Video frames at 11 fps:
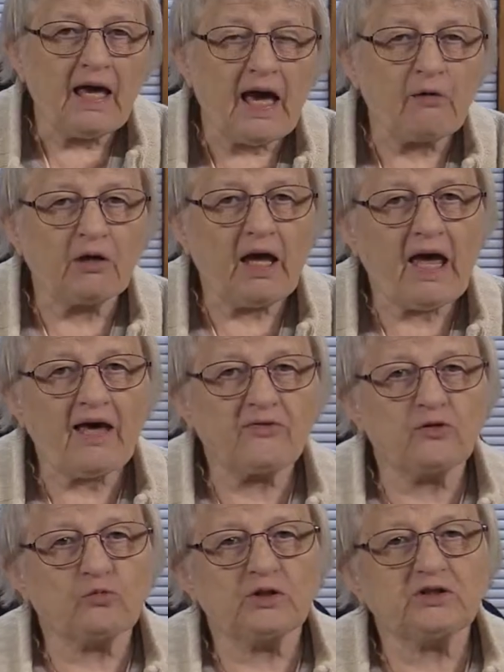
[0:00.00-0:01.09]
I had
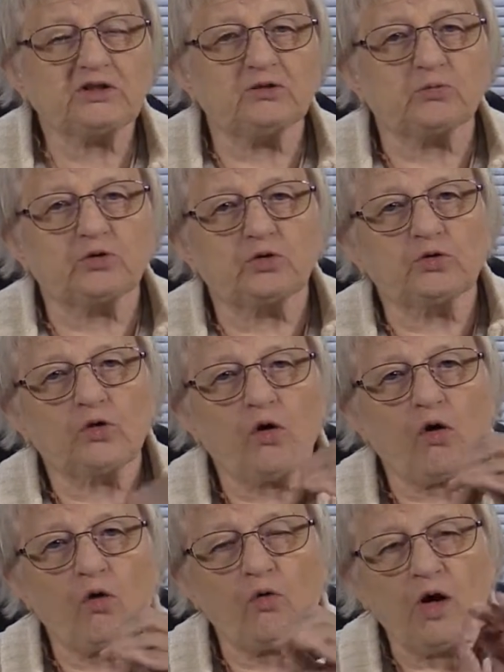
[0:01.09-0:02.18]
the wisdom to
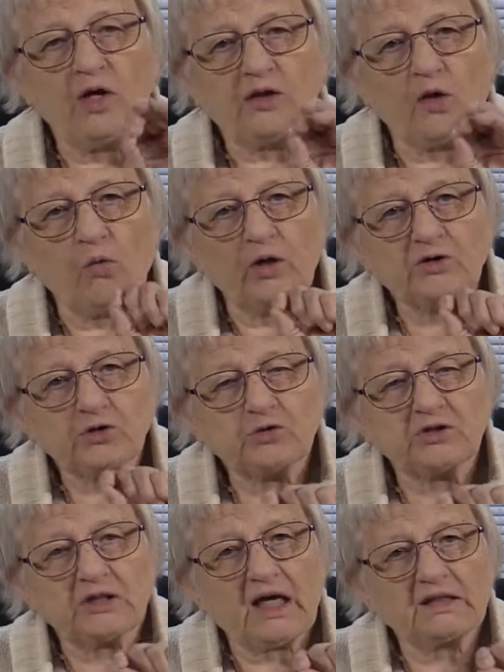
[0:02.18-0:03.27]
know that once you
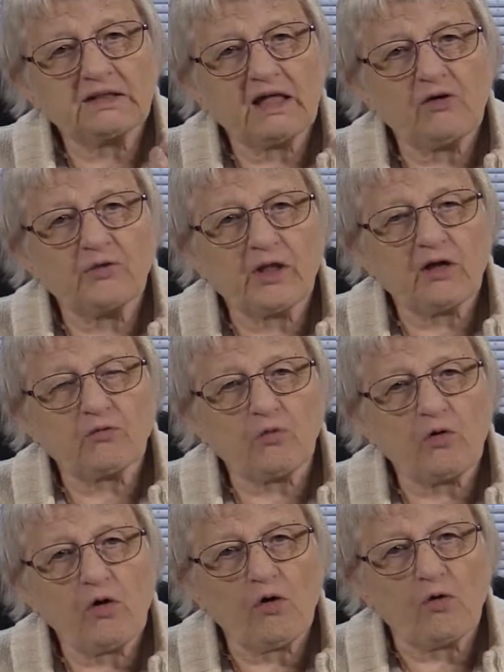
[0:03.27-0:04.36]
start down that
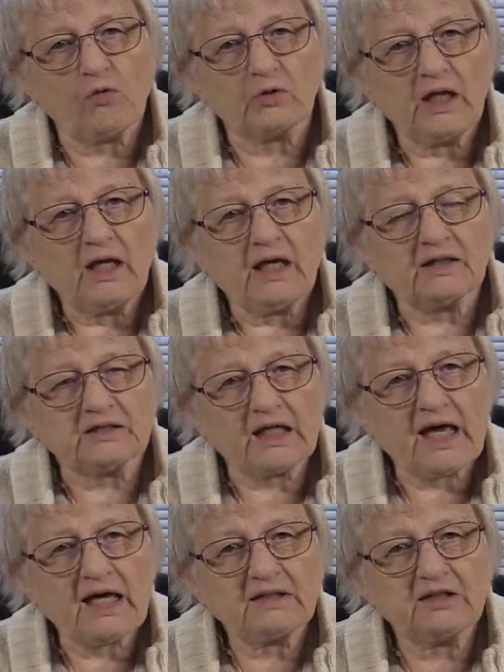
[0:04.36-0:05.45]
road, it's
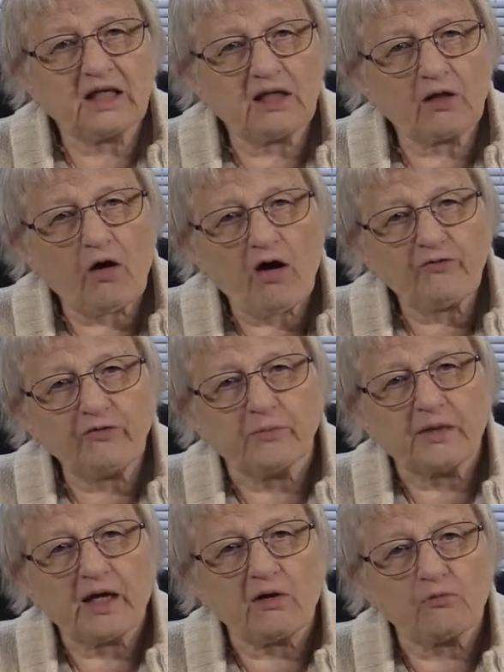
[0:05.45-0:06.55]
hard to get off from
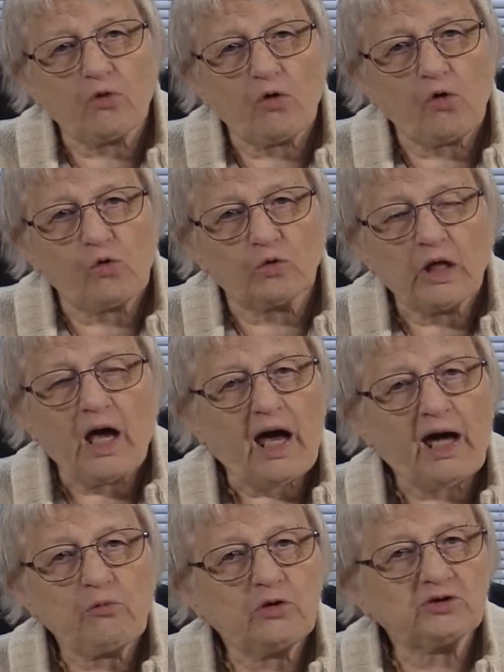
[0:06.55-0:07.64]
that road.
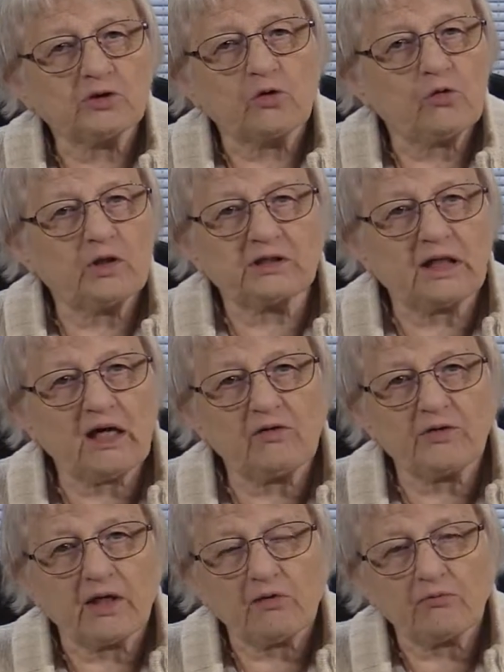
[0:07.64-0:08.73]
I wasn't going
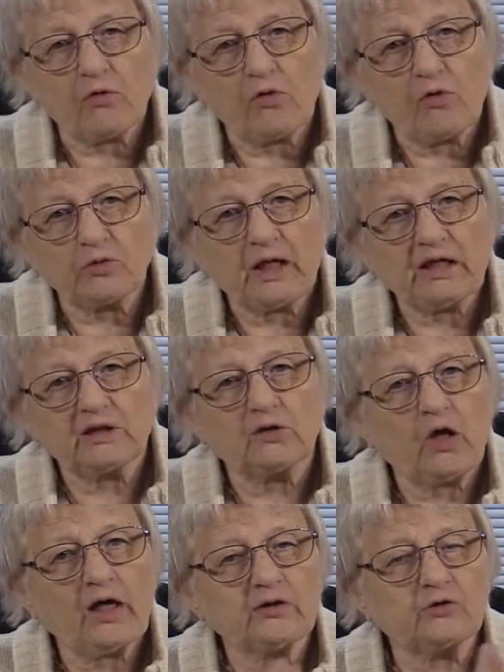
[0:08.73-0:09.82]
down that road. I had a
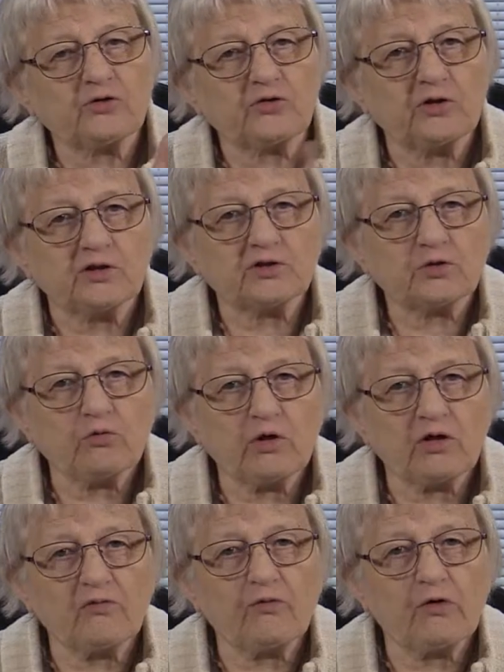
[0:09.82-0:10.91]
lot of good things
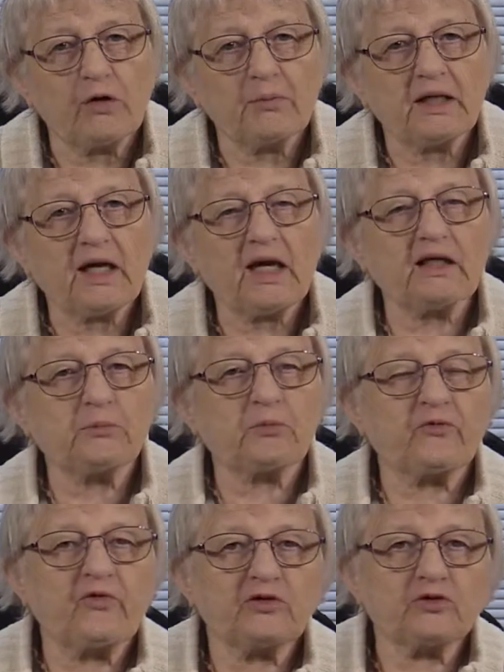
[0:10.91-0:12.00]
going for me. I had a
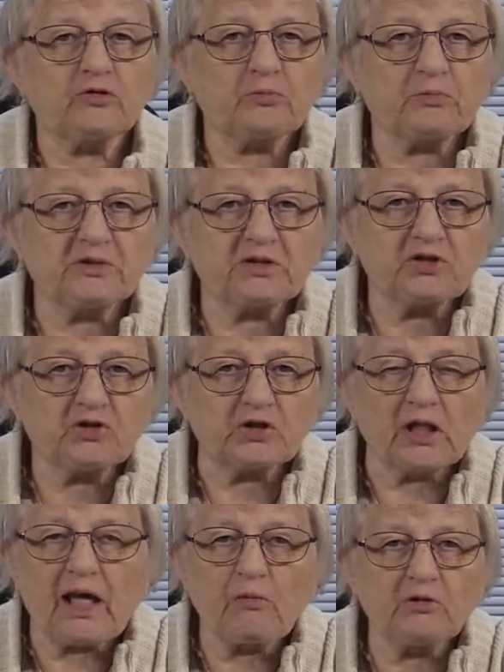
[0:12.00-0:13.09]
professional
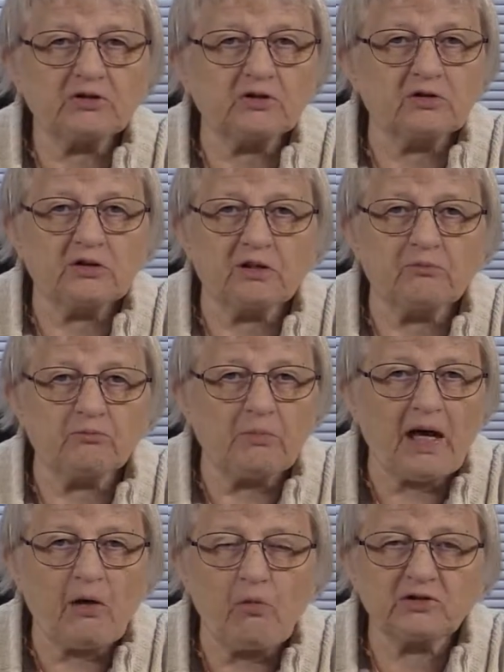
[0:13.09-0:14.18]
position. I wasn't going to,
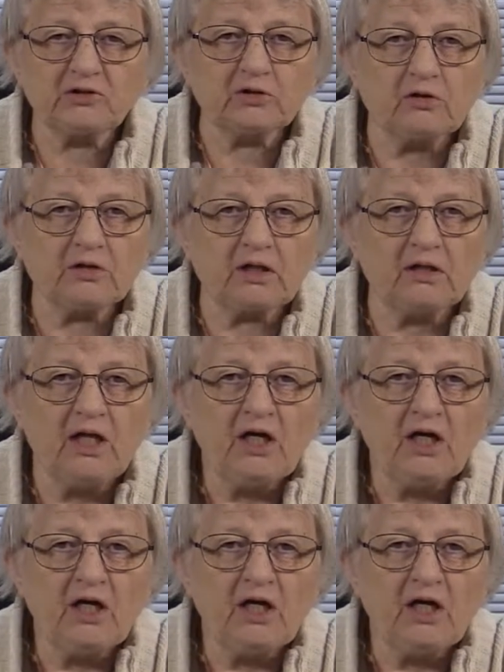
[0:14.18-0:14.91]
I wasn't going to